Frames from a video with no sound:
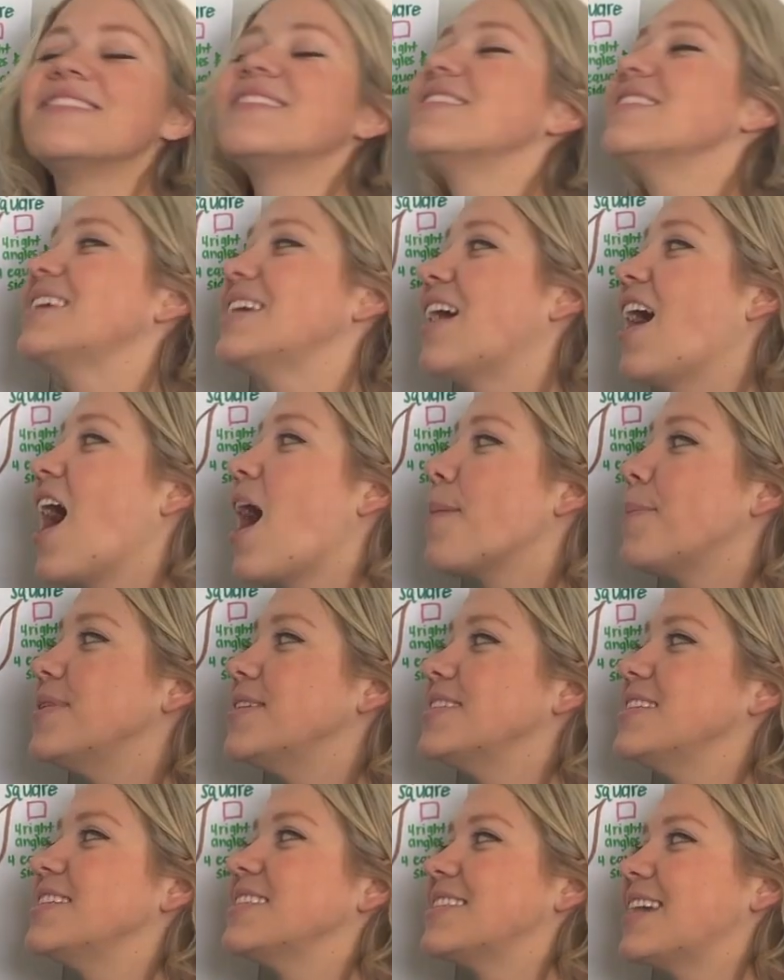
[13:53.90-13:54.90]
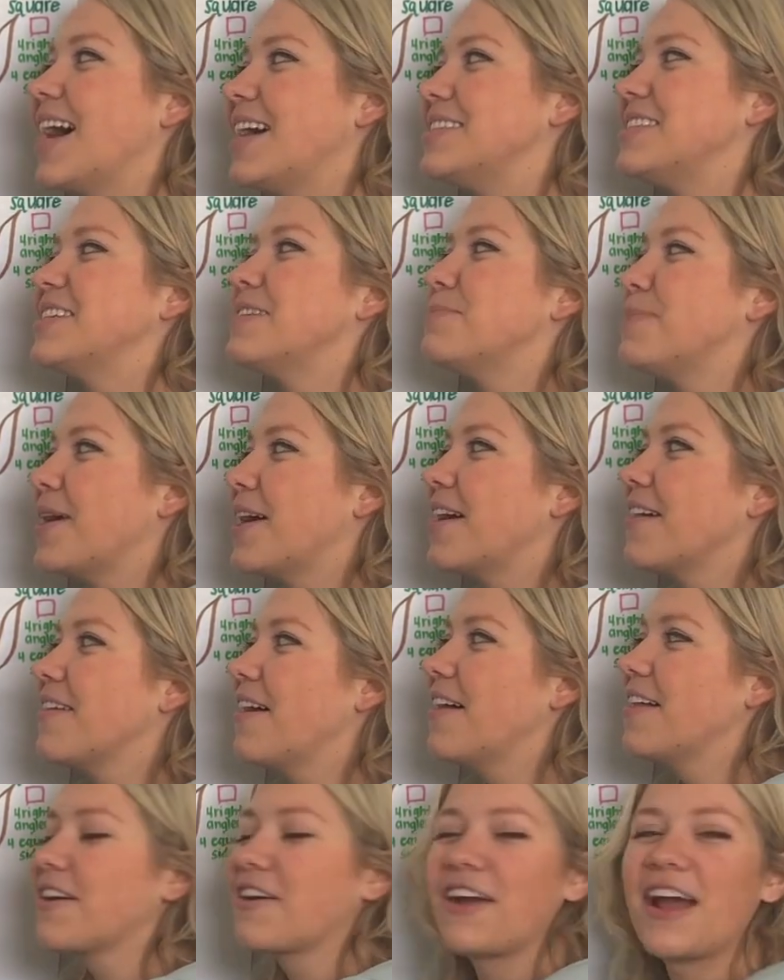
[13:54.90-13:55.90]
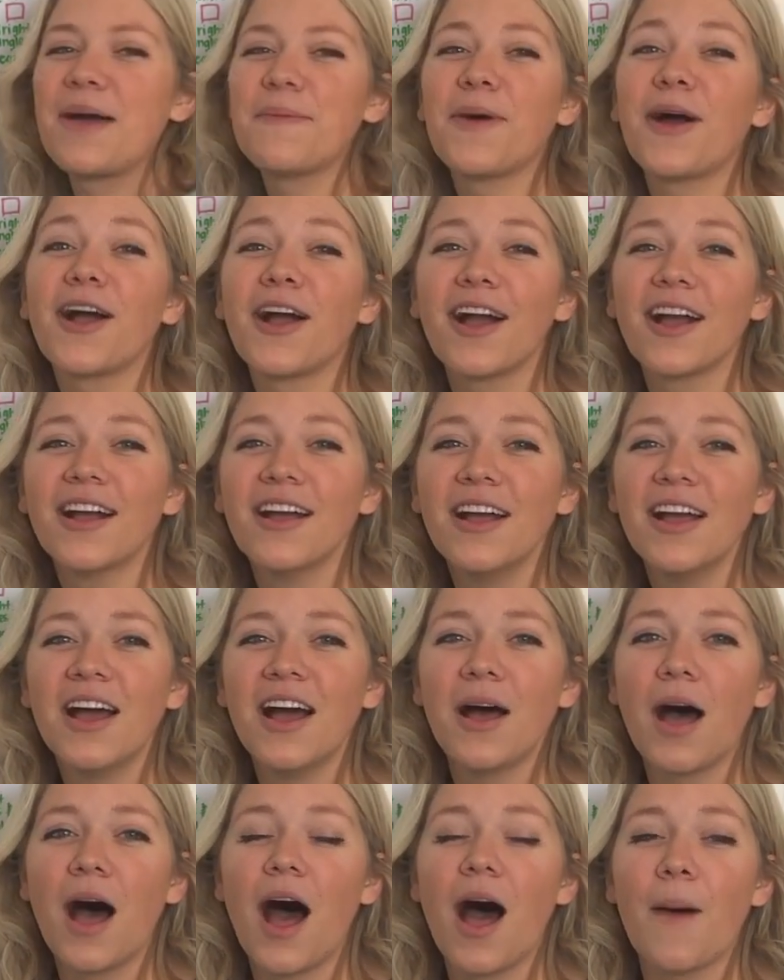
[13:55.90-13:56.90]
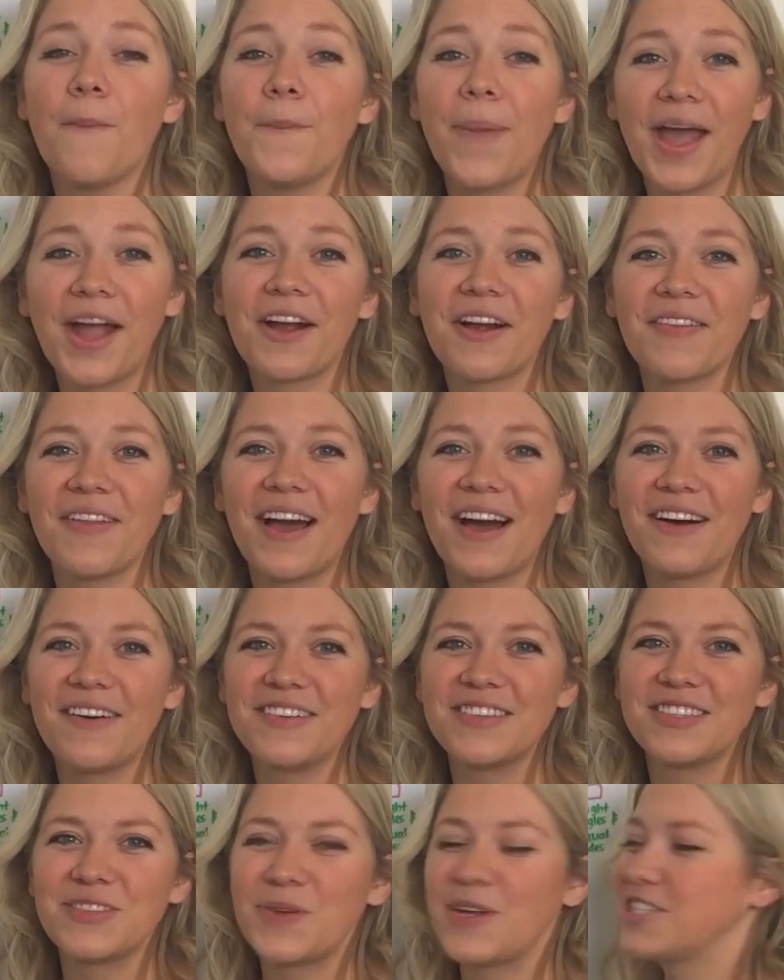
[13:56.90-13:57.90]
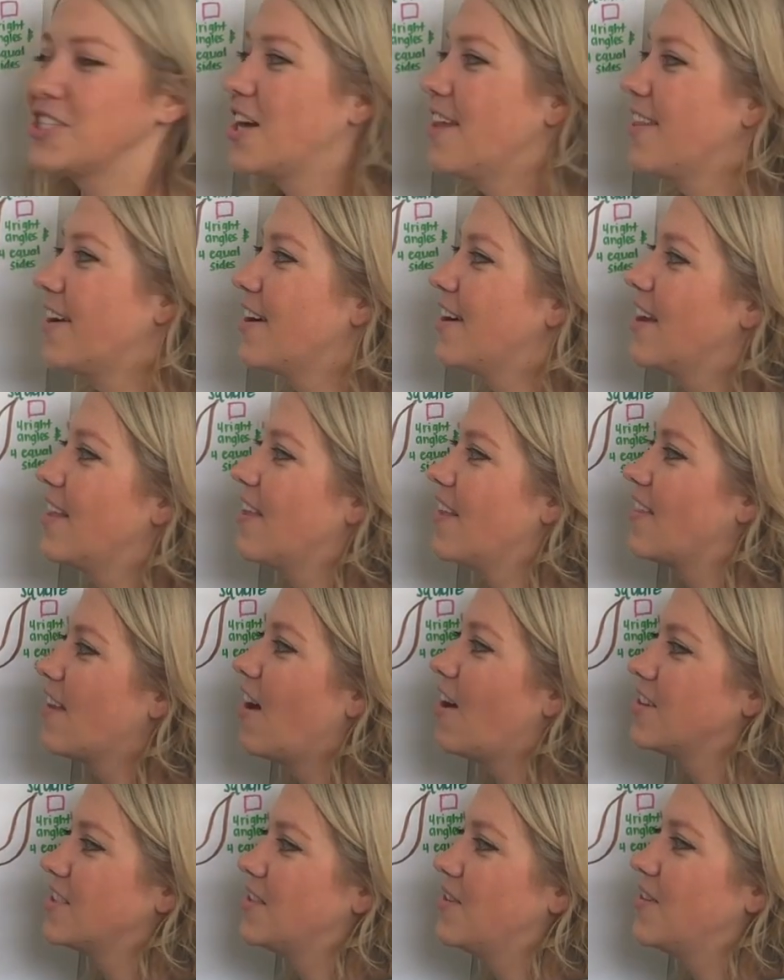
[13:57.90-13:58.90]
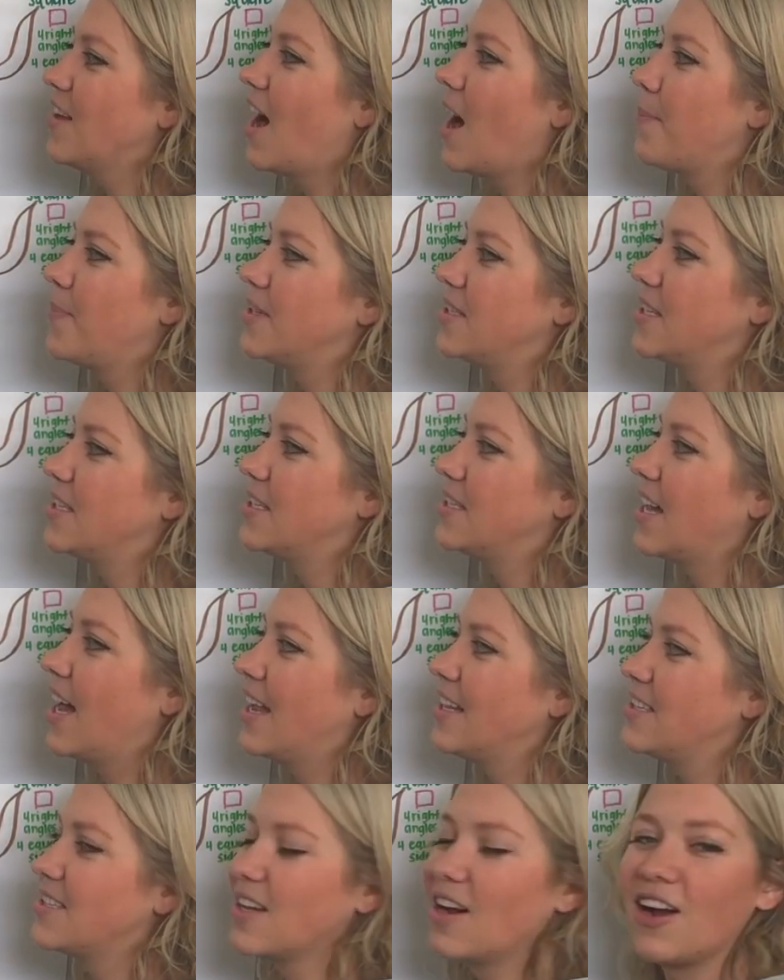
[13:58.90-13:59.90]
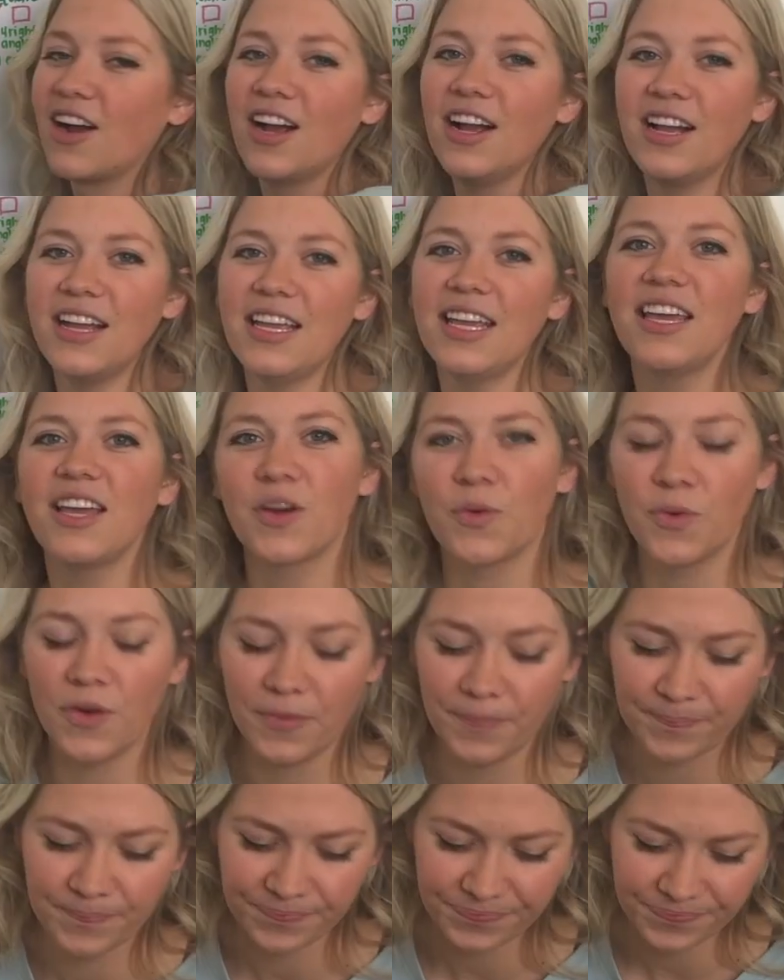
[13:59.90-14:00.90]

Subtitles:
the opposite sides of the parallelogram are parallel to each other, and then also the opposite sides are equal.